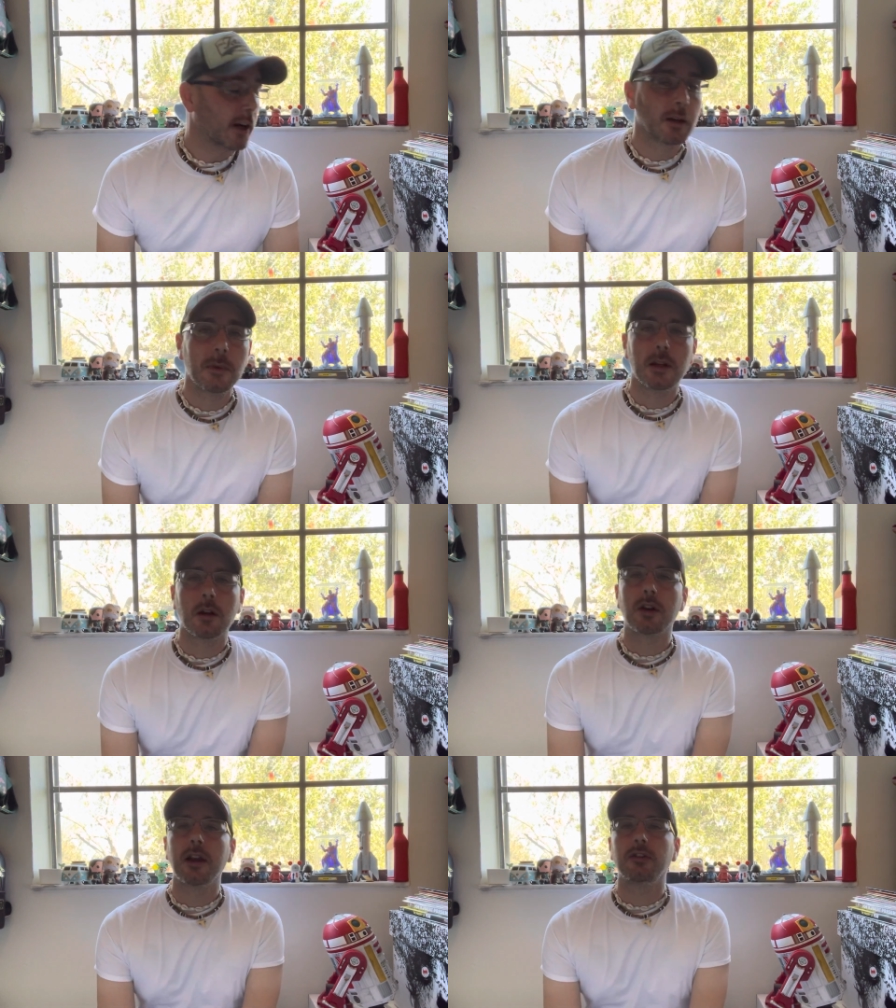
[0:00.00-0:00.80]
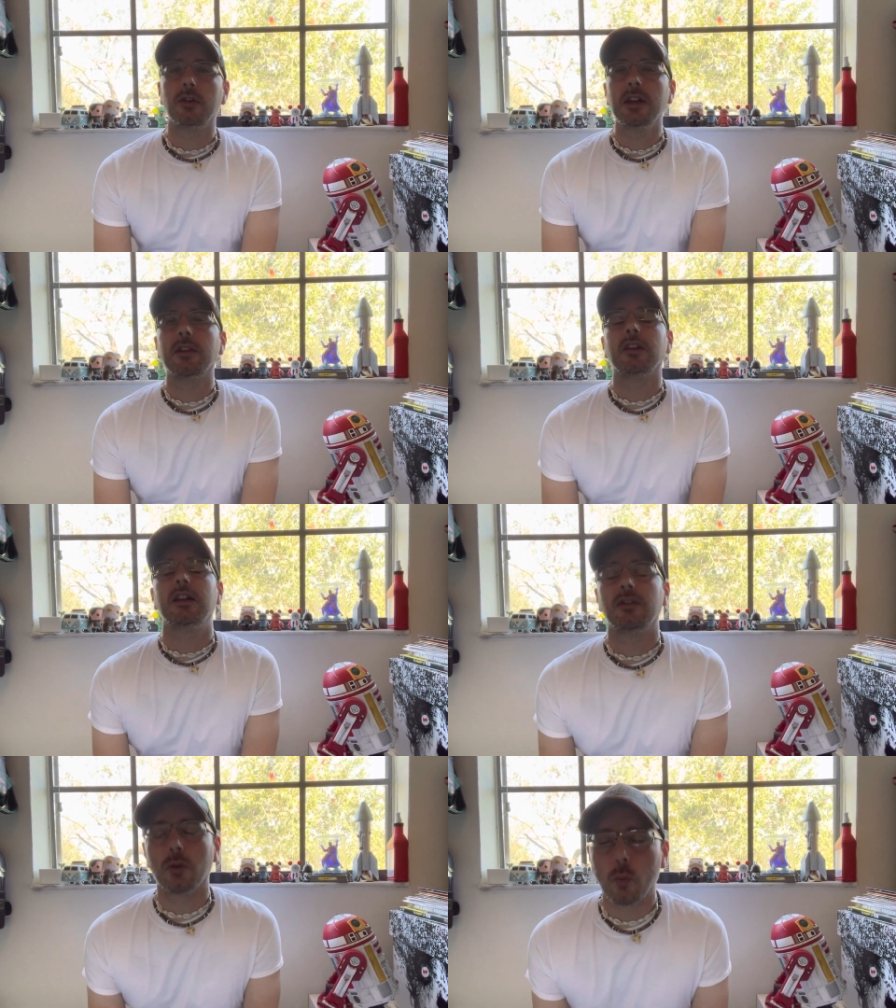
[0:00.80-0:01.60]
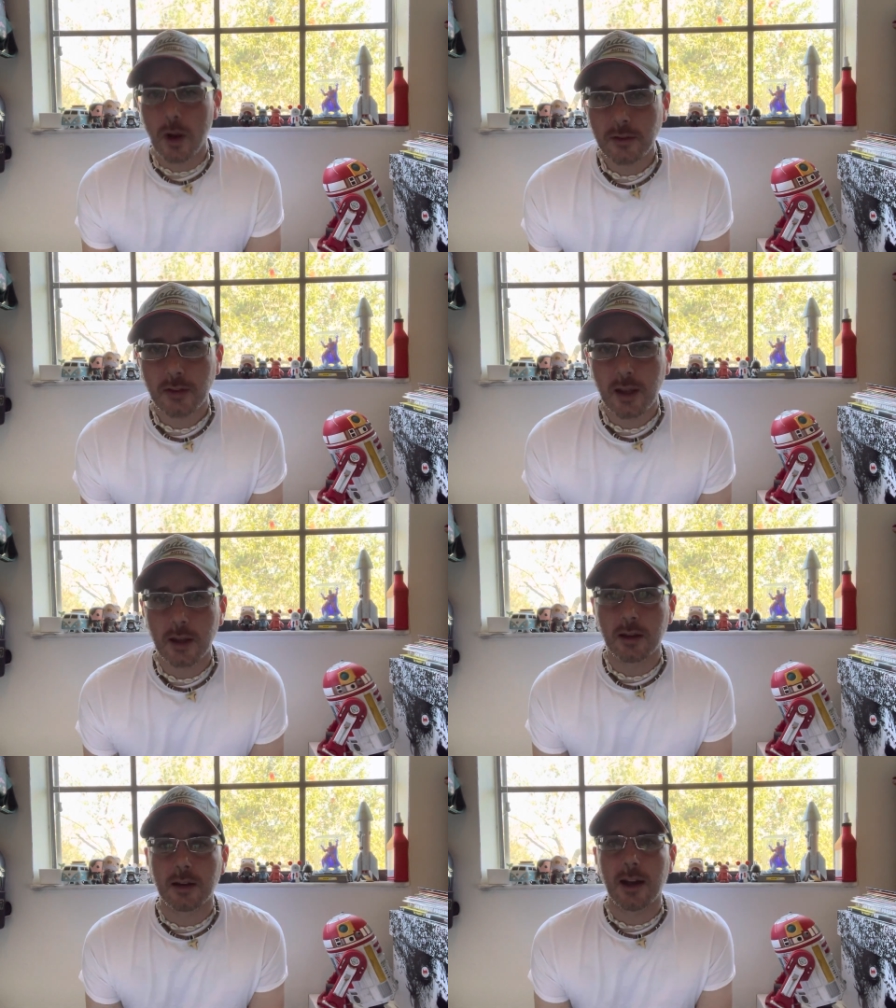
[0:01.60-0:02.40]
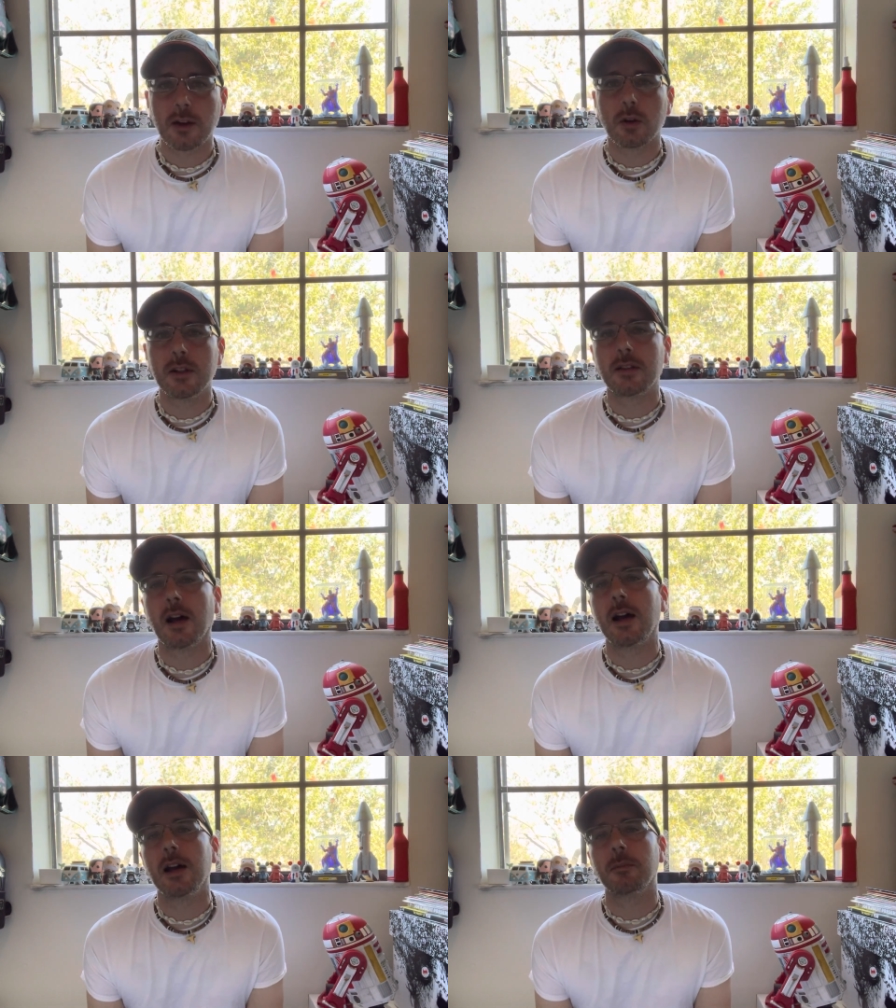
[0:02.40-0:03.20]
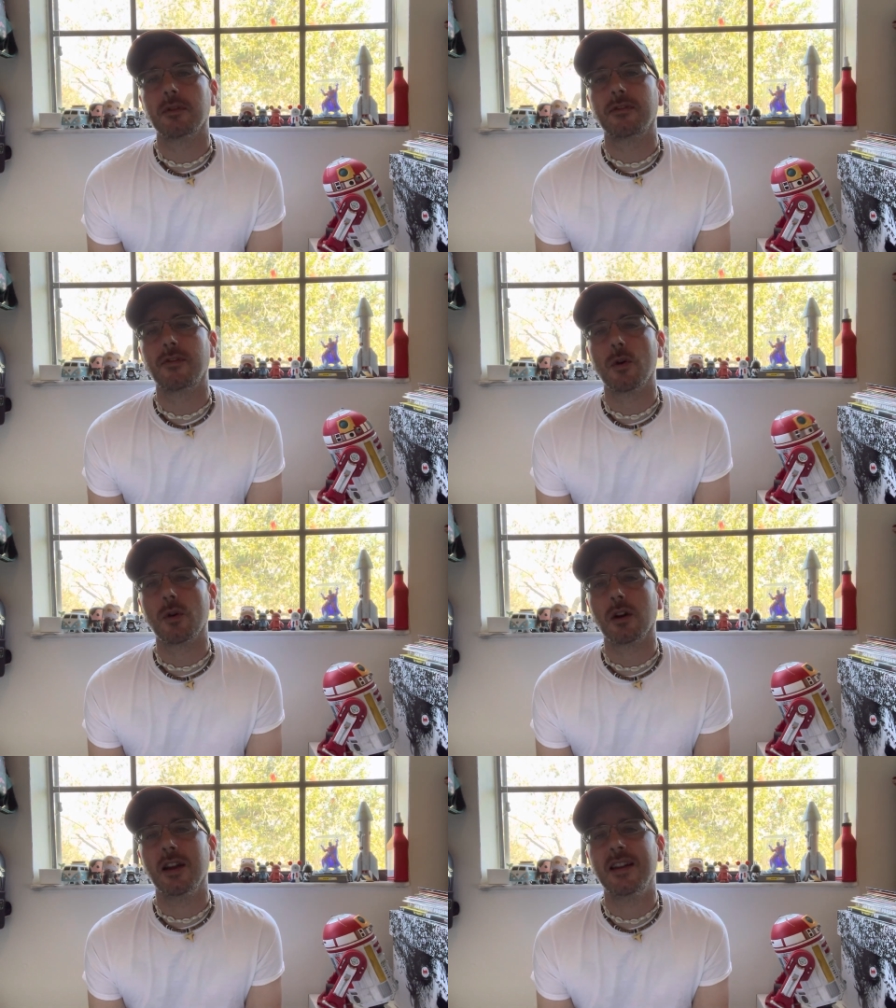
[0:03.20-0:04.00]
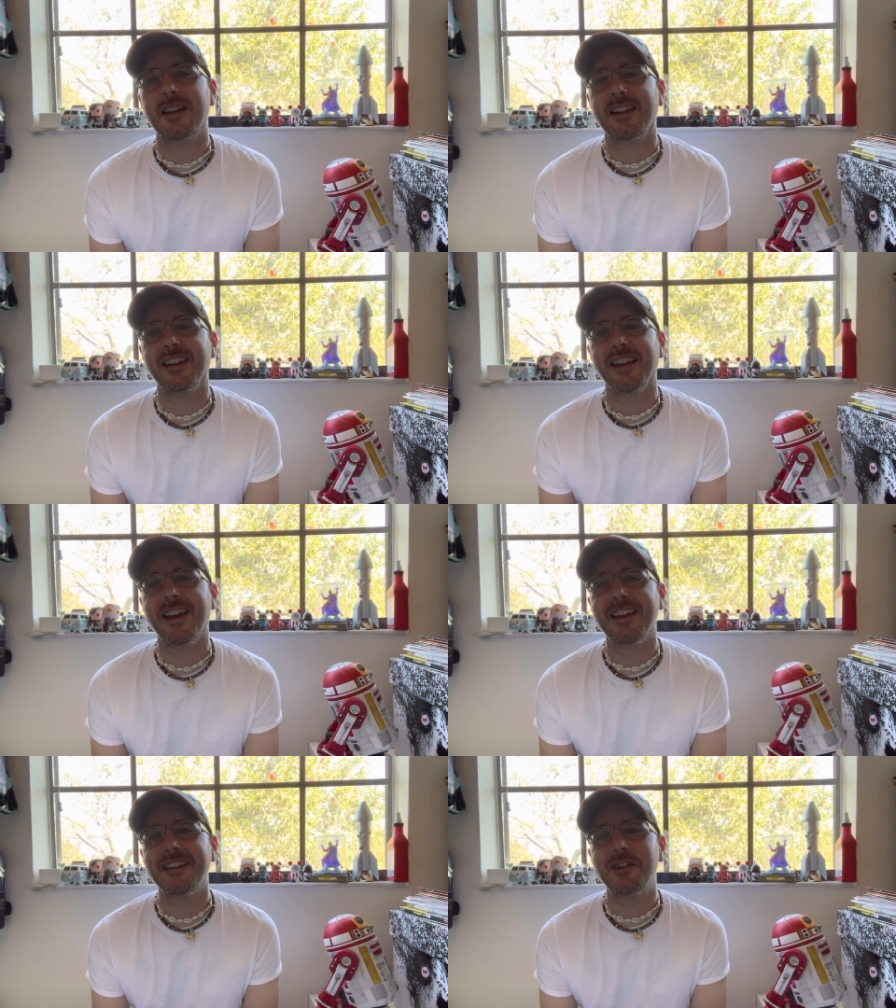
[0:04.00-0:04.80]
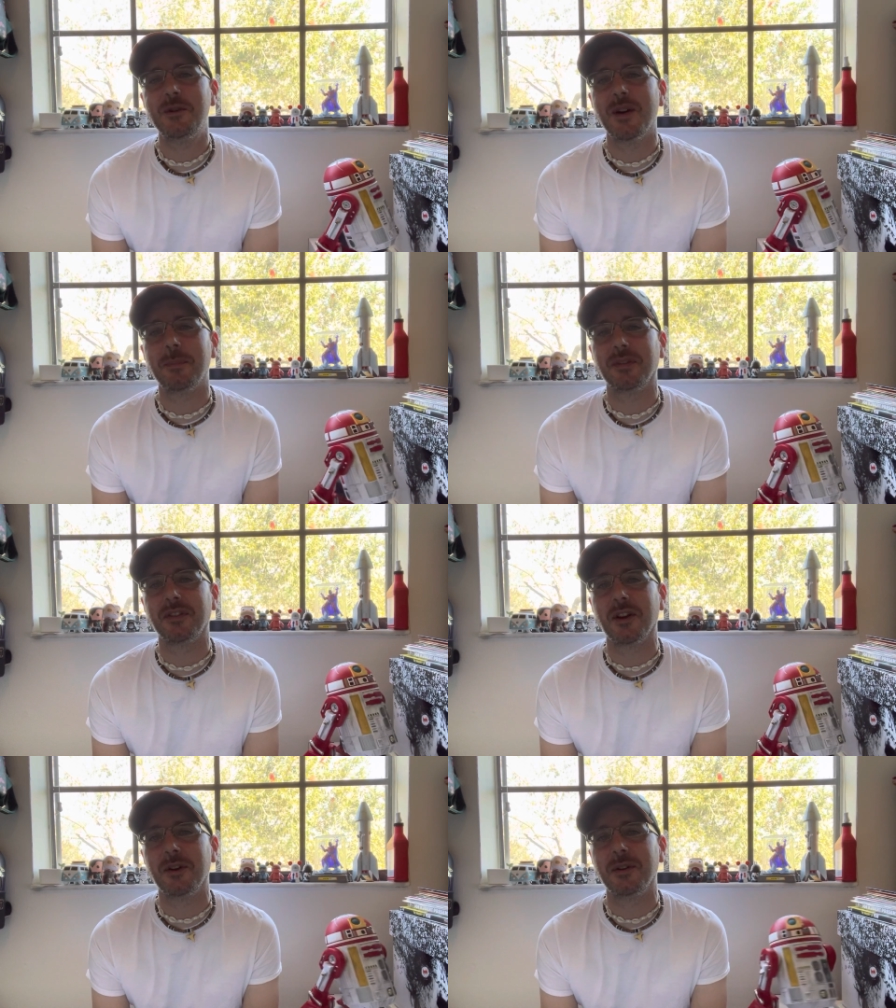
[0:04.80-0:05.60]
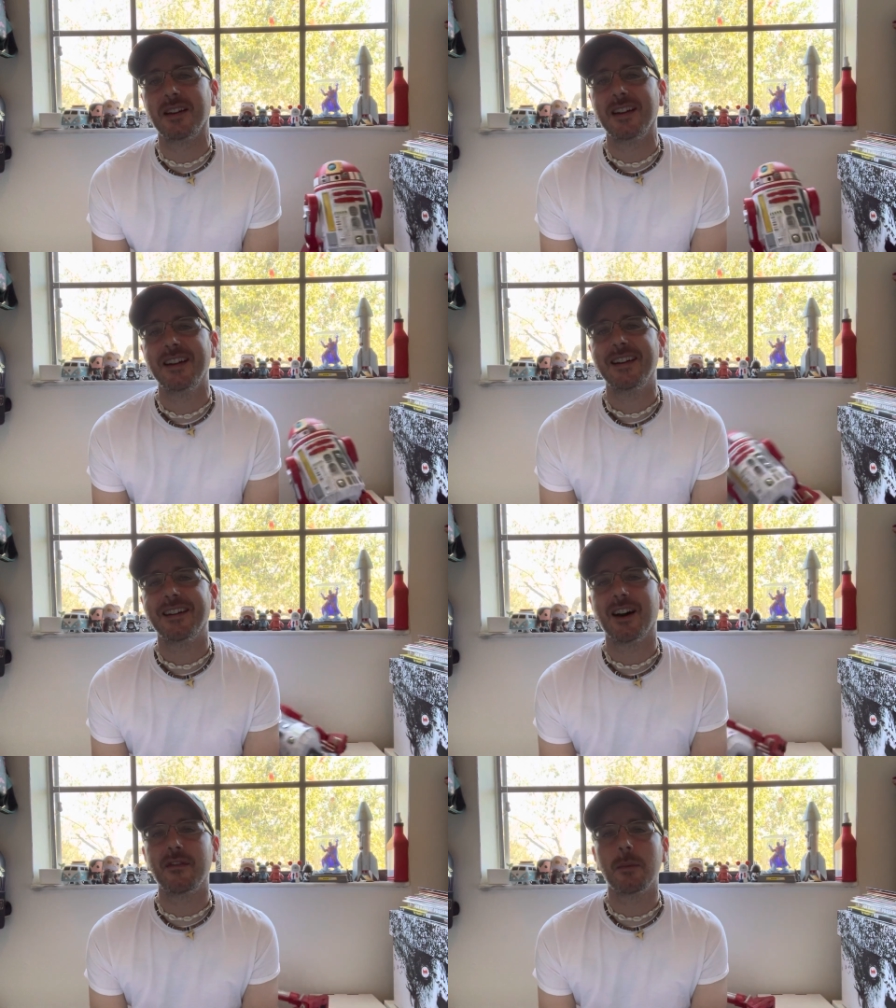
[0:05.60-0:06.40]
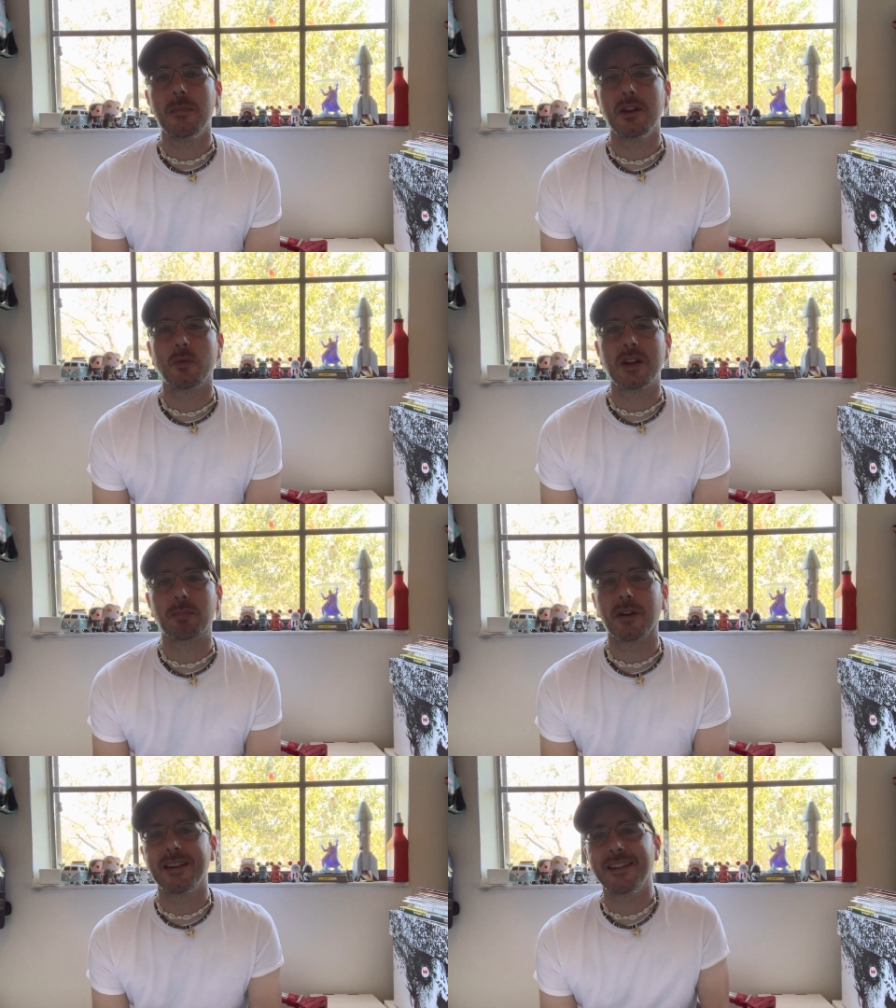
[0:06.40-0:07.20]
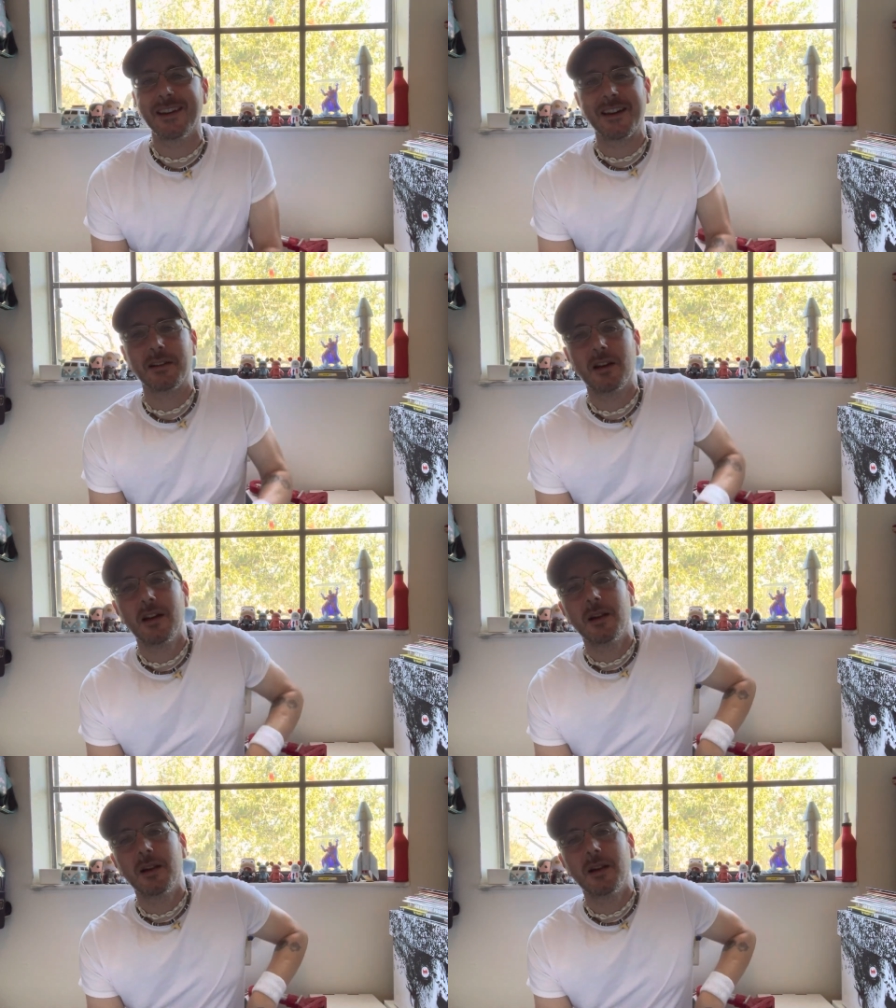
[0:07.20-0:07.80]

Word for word: in a minute. Okay, so yes, it's Wednesday, not only time for a new episode of the midweek breakdown,